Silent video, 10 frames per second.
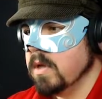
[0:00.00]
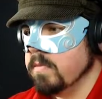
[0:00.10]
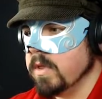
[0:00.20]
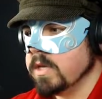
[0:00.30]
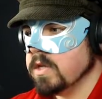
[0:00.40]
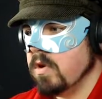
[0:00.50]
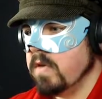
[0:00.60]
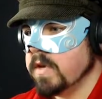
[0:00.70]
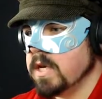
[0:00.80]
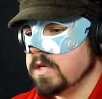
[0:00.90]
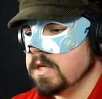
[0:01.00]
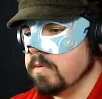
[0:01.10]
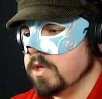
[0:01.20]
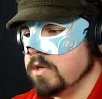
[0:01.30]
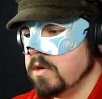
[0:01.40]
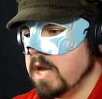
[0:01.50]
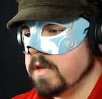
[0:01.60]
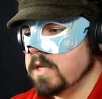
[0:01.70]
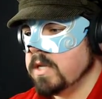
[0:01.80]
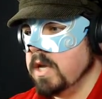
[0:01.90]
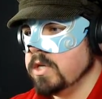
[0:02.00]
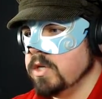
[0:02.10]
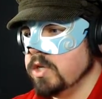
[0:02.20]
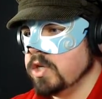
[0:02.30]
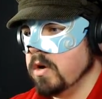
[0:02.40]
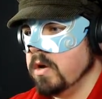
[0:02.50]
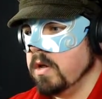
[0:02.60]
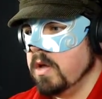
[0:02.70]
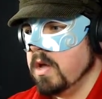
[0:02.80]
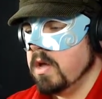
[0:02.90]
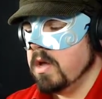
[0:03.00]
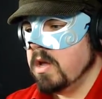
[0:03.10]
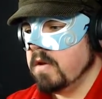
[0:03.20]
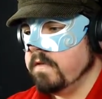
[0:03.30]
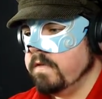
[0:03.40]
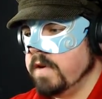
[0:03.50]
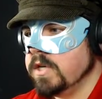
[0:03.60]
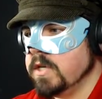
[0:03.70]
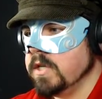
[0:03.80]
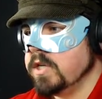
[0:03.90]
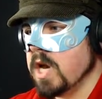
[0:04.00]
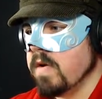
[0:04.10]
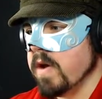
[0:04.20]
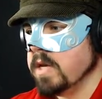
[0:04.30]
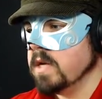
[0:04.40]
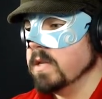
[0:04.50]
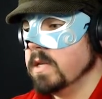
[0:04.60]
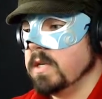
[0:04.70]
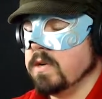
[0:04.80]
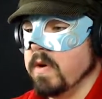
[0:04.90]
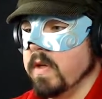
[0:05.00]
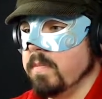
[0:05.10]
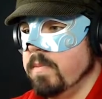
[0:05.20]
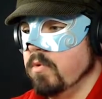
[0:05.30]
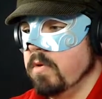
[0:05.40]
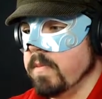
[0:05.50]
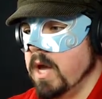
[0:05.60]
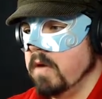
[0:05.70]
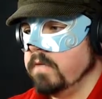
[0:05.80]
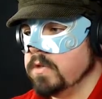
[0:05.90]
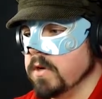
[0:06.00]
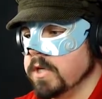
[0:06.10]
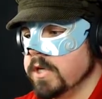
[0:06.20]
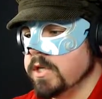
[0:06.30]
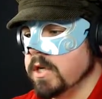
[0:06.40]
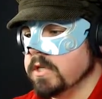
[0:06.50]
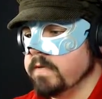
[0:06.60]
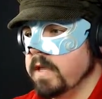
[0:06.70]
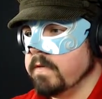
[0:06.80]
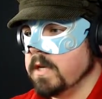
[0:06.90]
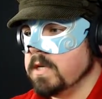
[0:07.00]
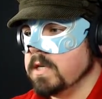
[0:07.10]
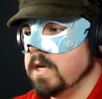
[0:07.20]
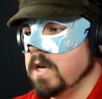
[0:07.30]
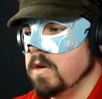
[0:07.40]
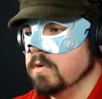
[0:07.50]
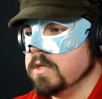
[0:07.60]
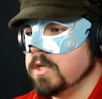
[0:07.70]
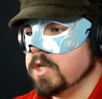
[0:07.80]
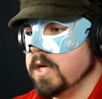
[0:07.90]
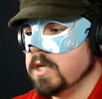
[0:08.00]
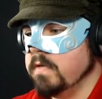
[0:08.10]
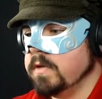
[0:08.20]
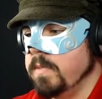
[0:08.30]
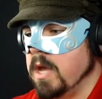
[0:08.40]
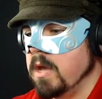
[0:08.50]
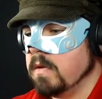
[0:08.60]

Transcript: There's 3 of us here, so we should have a decent shot at finishing this generator. And since there are 2 other people with me, I've also got a decent chance of Leatherface deciding not to chase after me.